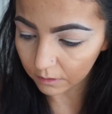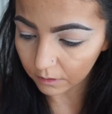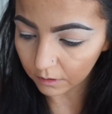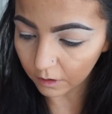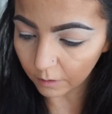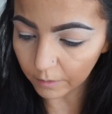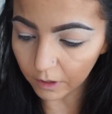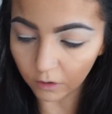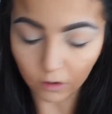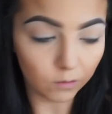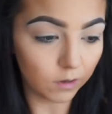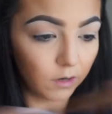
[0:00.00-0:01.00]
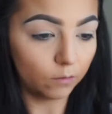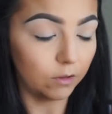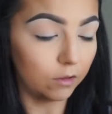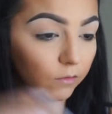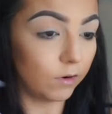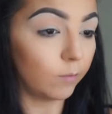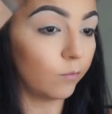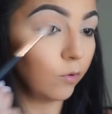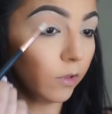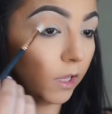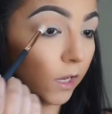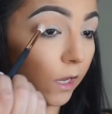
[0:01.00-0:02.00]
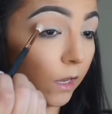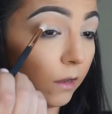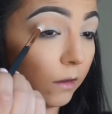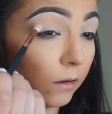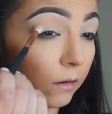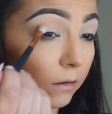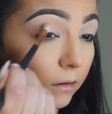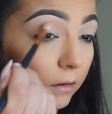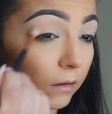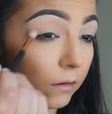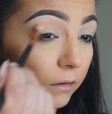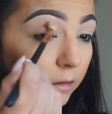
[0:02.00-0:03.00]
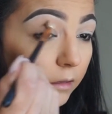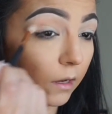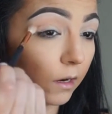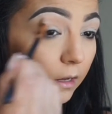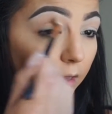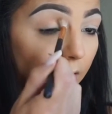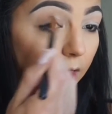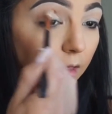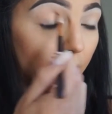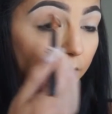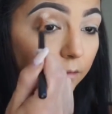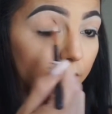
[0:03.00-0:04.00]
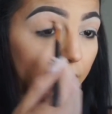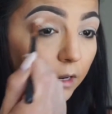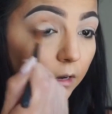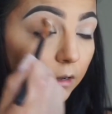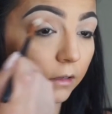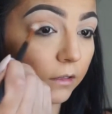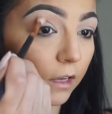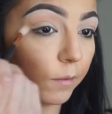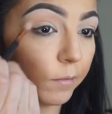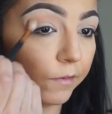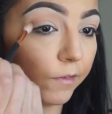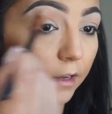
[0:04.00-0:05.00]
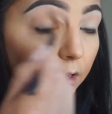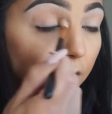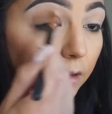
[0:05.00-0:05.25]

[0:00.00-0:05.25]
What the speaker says: Now I'm going to go in with Creme Brulee. Just kind of lay that right on top of it.